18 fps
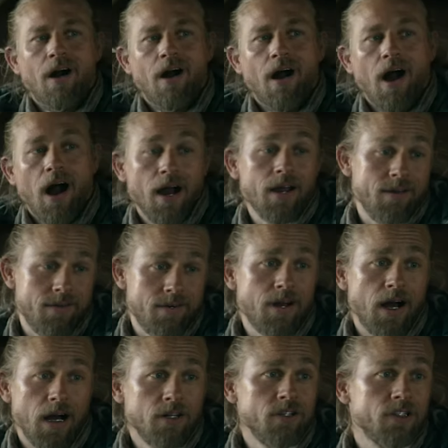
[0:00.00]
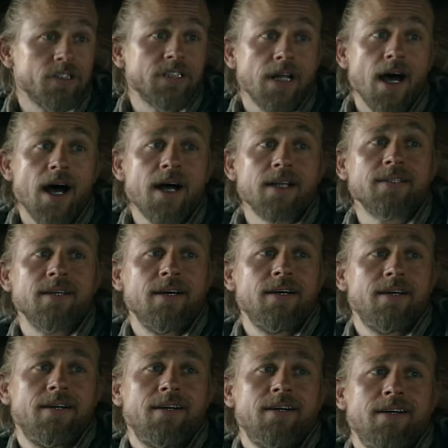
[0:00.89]
I understand.
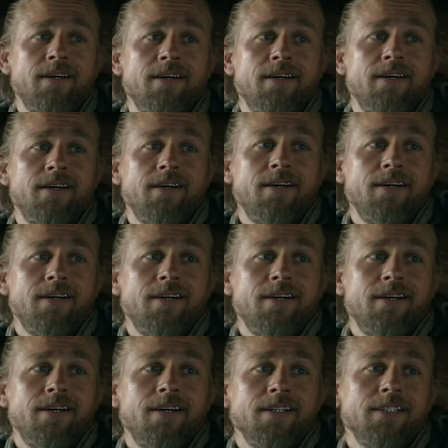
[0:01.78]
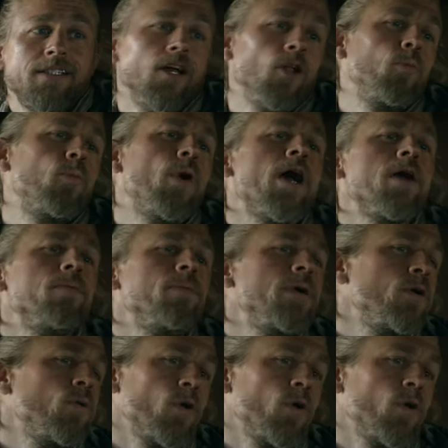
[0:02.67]
Still, pay me